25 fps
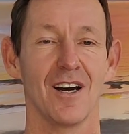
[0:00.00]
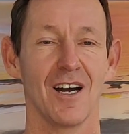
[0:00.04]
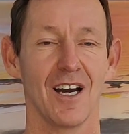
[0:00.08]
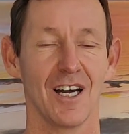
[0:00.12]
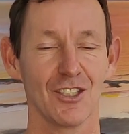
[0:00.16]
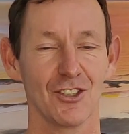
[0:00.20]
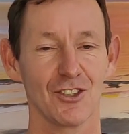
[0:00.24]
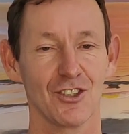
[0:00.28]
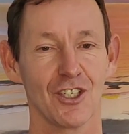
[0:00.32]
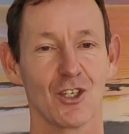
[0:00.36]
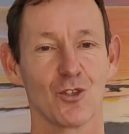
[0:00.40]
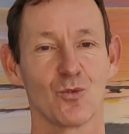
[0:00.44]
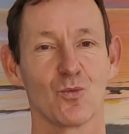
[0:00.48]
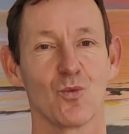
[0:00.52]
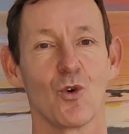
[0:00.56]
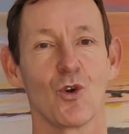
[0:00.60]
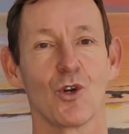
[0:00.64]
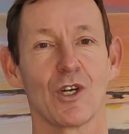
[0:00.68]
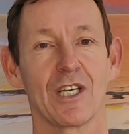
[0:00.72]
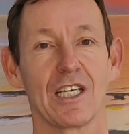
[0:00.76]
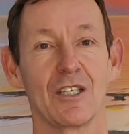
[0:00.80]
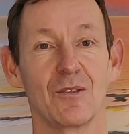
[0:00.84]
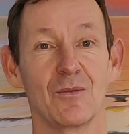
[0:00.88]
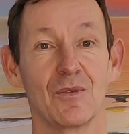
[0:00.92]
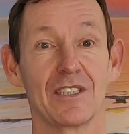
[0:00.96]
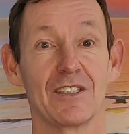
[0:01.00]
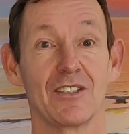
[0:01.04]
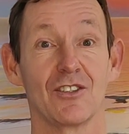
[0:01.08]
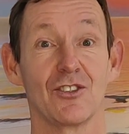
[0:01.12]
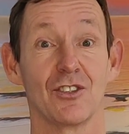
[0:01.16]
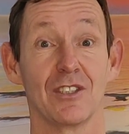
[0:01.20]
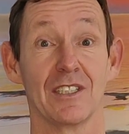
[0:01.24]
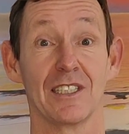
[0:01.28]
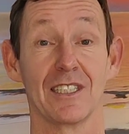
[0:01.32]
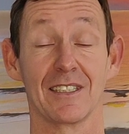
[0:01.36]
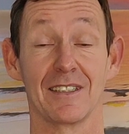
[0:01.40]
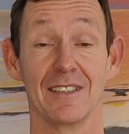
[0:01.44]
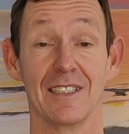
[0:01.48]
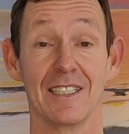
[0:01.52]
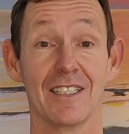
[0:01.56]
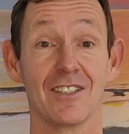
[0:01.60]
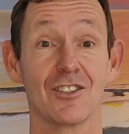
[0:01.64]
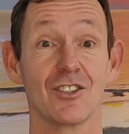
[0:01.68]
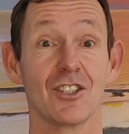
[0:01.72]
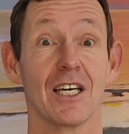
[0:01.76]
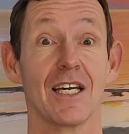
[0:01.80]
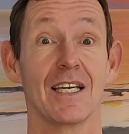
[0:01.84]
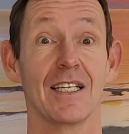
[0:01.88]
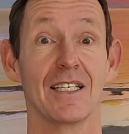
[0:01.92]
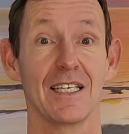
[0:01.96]
I started working with these
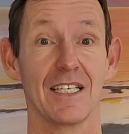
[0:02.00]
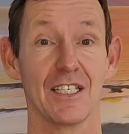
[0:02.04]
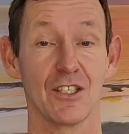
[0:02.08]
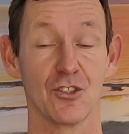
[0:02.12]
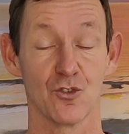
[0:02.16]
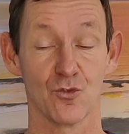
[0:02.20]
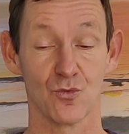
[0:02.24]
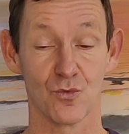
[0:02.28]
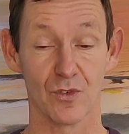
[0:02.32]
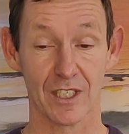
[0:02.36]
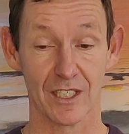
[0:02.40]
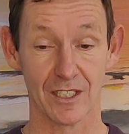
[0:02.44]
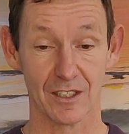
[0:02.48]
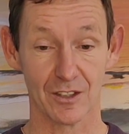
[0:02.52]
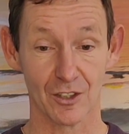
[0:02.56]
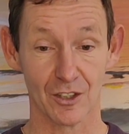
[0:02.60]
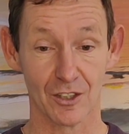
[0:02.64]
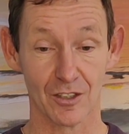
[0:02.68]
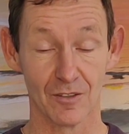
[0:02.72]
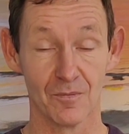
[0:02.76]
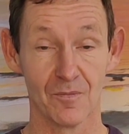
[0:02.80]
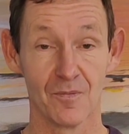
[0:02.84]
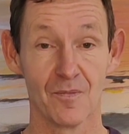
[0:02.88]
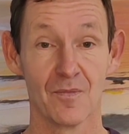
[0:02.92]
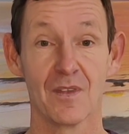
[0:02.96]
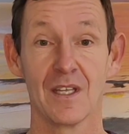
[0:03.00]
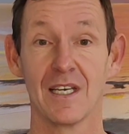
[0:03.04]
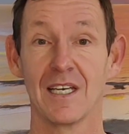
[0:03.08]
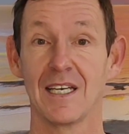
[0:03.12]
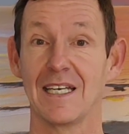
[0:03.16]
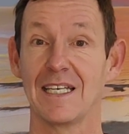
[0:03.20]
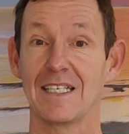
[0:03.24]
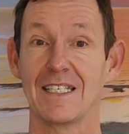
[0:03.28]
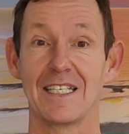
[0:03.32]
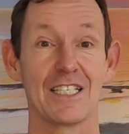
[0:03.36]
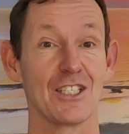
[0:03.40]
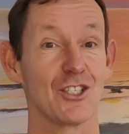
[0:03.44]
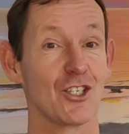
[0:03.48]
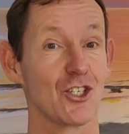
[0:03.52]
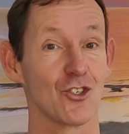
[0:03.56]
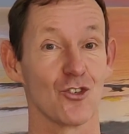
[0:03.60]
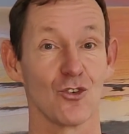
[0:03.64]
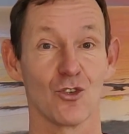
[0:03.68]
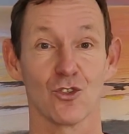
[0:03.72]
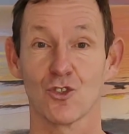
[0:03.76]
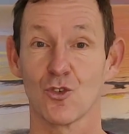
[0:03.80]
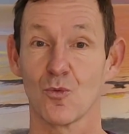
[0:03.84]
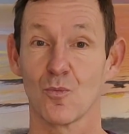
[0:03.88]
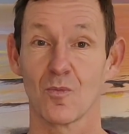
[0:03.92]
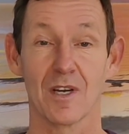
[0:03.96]
techniques, and it's real. This is
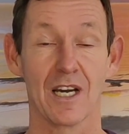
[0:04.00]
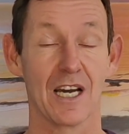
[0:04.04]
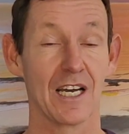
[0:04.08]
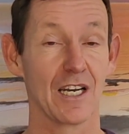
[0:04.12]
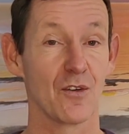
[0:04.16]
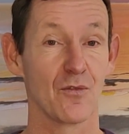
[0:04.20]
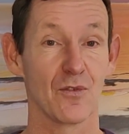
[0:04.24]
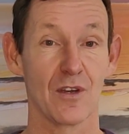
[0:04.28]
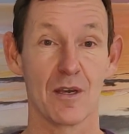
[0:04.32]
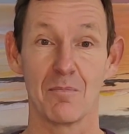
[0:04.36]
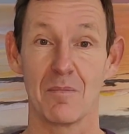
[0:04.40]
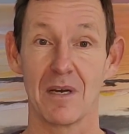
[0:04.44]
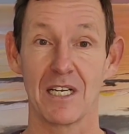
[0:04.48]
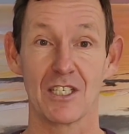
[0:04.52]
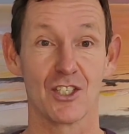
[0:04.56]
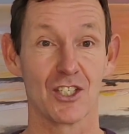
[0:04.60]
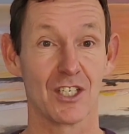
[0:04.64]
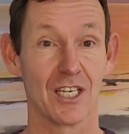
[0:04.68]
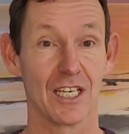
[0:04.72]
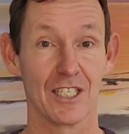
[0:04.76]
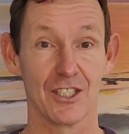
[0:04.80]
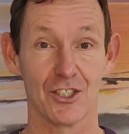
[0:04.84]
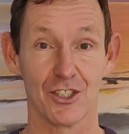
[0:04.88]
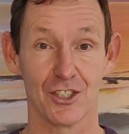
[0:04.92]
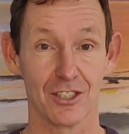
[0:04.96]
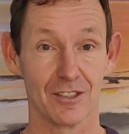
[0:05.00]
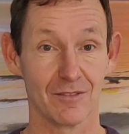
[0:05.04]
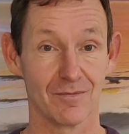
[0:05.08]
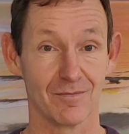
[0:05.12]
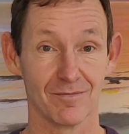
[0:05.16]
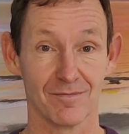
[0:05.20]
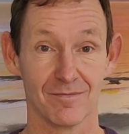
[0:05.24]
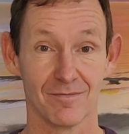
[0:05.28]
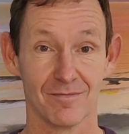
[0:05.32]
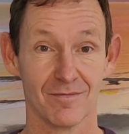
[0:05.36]
not some kind of imagination.